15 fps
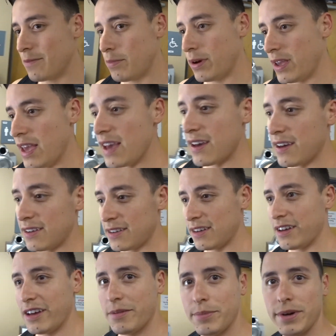But yeah,
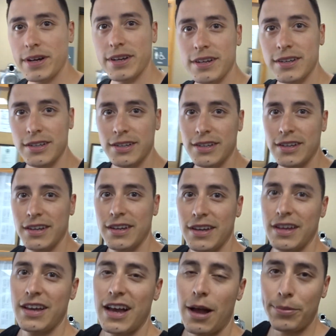
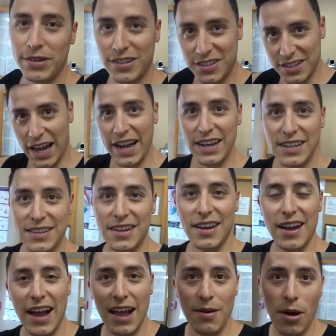I'm excited.
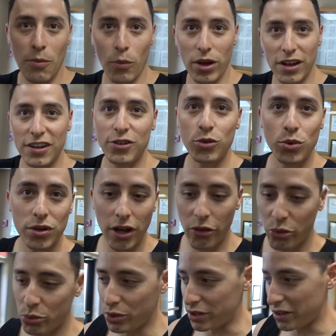I'm ready to do
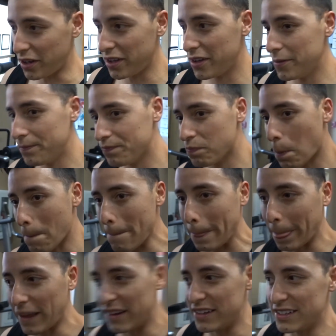another one.
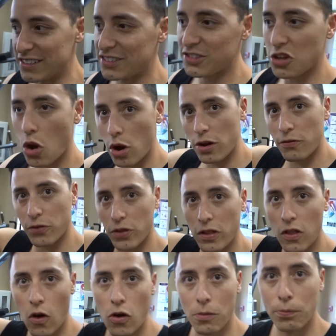Sorry for the
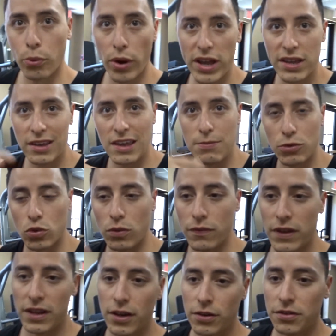long break in between
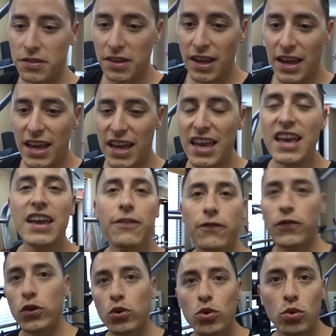videos.
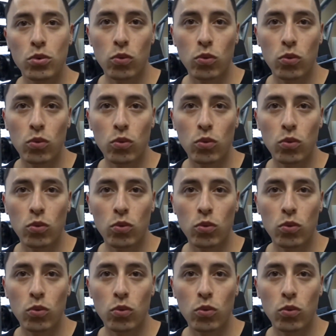If you